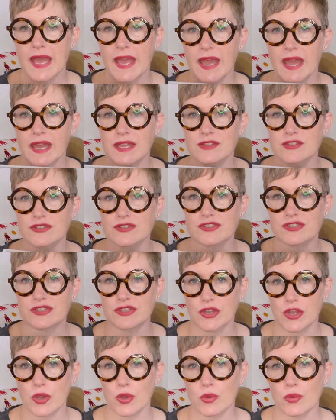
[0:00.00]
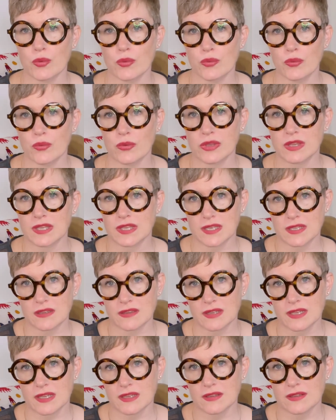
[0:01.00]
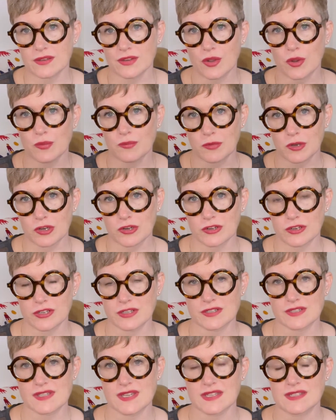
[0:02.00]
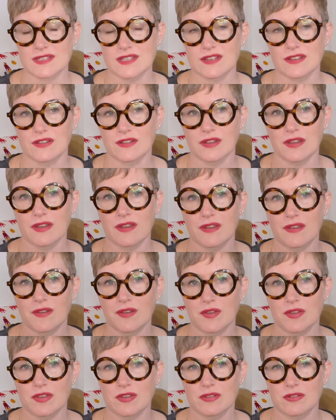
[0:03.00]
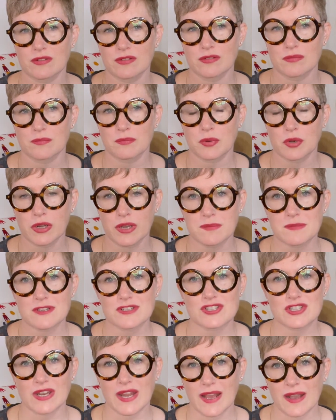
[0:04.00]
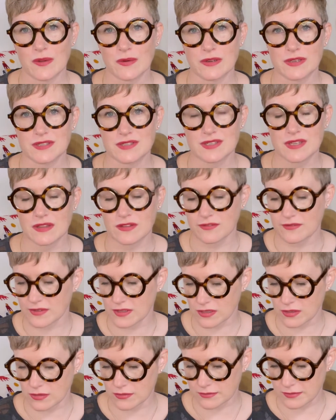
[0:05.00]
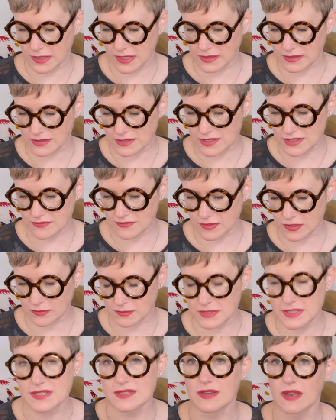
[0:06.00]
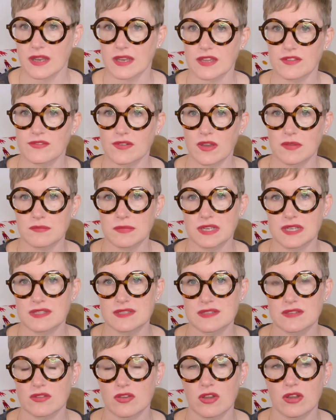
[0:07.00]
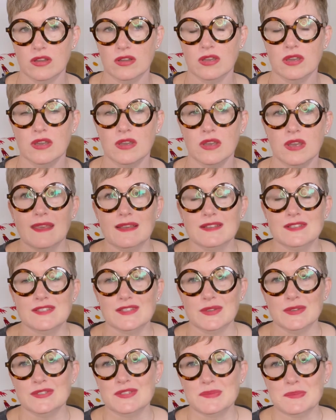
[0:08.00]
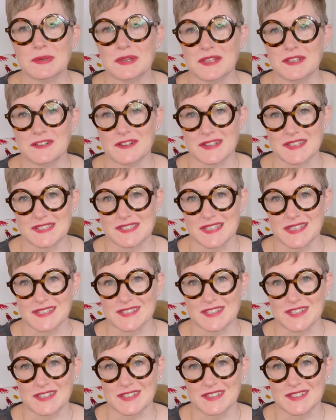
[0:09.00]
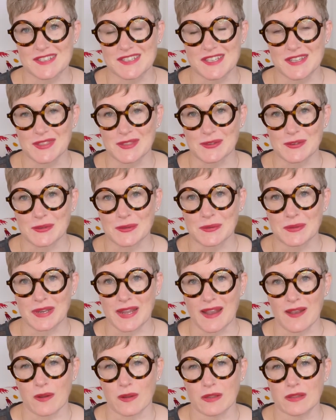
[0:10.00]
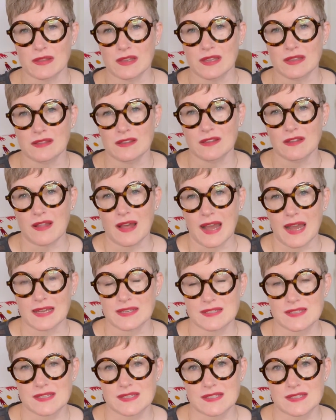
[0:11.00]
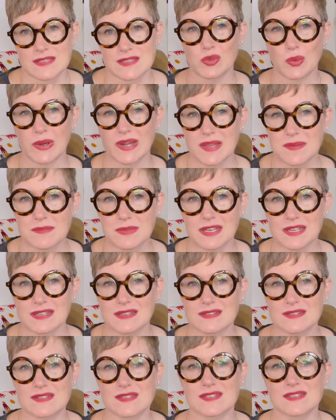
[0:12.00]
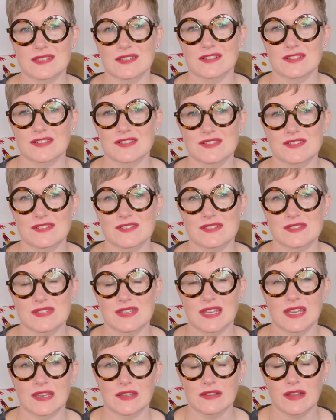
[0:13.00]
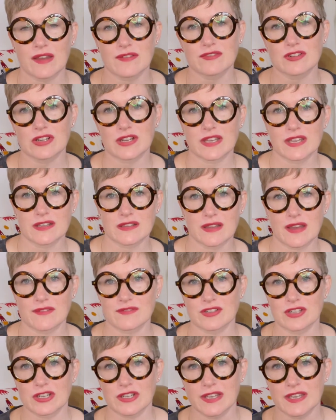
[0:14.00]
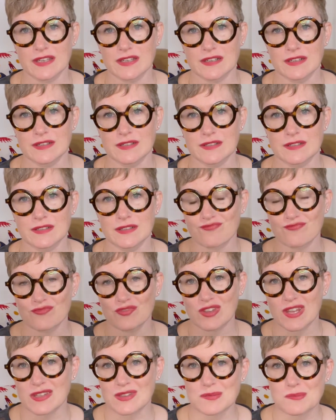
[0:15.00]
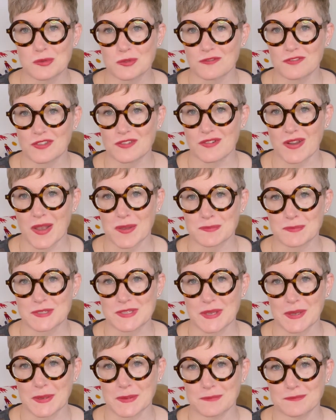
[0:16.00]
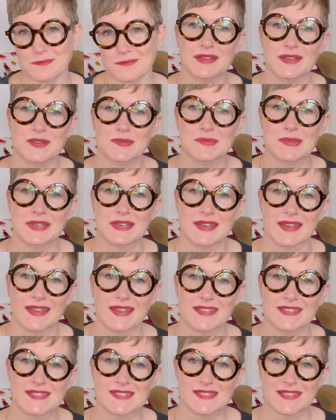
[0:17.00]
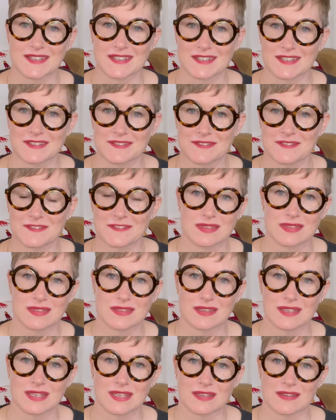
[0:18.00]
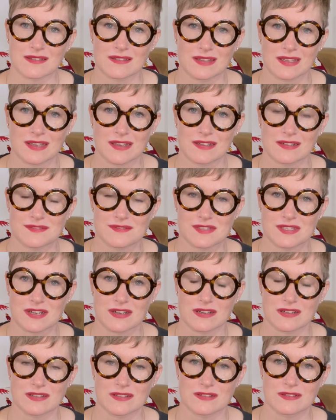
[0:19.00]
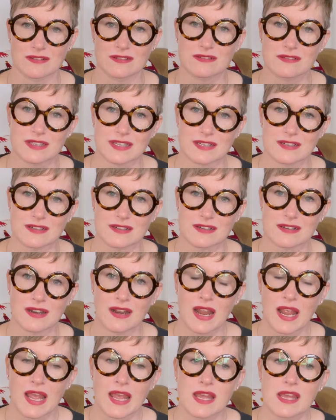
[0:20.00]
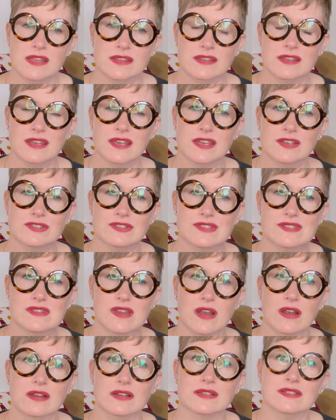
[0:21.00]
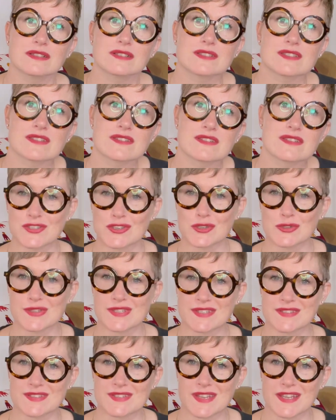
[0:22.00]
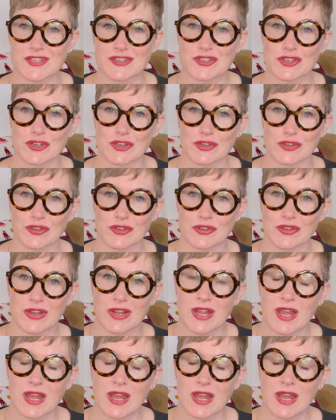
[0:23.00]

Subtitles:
And there's no killing, no murders until you're pretty much an hour into the film. And this film is 95 minutes long. So it's pretty crazy to sit through an hour, and then the last 20 minutes, there's kill after kill after kill. And then the movie wraps up. It'd be nice if the killing kind of started earlier. The kills aren't too sensational,